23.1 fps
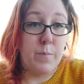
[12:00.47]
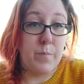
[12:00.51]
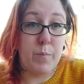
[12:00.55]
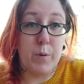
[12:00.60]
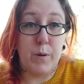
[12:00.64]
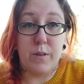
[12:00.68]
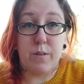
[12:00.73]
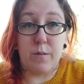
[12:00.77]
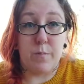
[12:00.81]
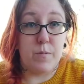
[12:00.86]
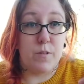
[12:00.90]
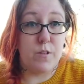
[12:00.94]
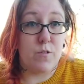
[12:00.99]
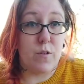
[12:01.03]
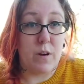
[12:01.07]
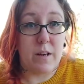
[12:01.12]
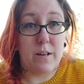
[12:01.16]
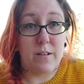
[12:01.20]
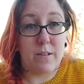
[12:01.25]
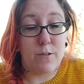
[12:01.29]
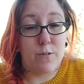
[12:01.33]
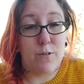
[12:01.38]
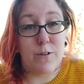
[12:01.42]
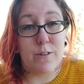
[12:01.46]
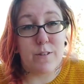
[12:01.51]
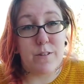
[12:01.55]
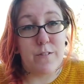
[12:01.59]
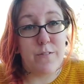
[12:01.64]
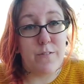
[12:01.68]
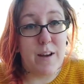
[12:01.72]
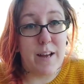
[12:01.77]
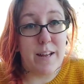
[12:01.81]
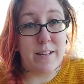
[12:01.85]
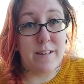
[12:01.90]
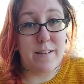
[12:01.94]
put some strings across a
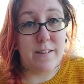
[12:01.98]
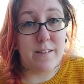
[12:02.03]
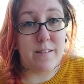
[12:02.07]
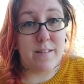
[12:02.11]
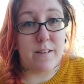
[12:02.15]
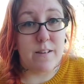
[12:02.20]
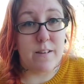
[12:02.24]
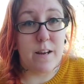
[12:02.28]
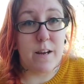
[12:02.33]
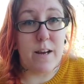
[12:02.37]
fence.